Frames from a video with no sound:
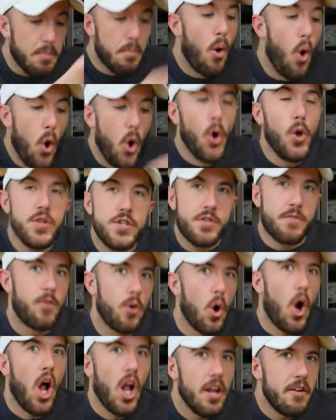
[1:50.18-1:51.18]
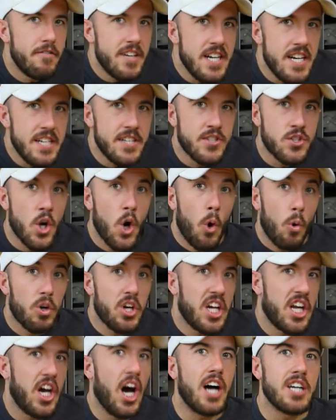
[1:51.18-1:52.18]
molds for all of these were
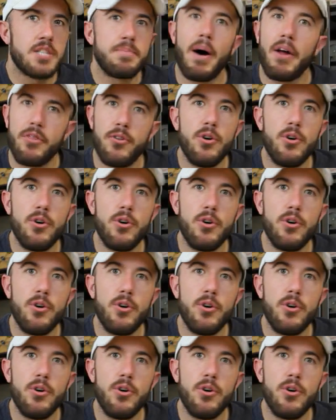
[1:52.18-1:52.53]
going to cost about